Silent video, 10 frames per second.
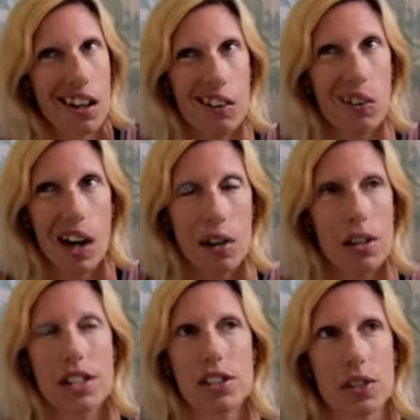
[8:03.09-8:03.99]
Why am
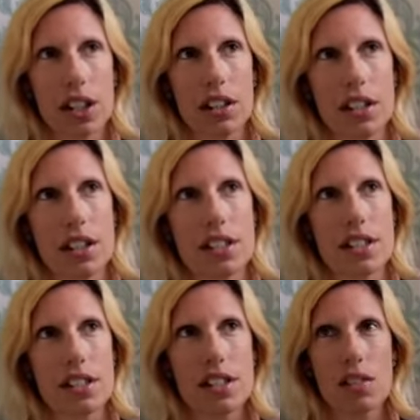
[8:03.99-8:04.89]
I doing this?
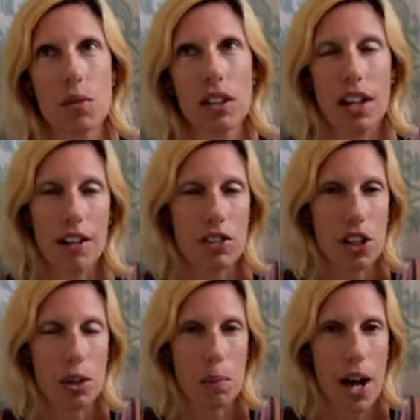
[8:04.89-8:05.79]
This isn't what life's
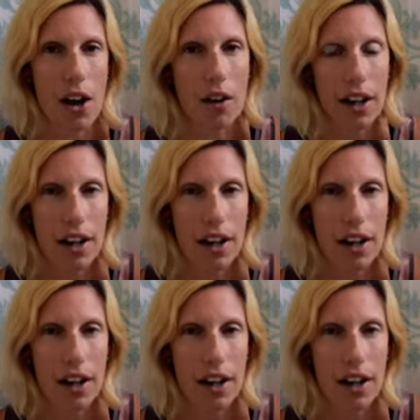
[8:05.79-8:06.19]
all about.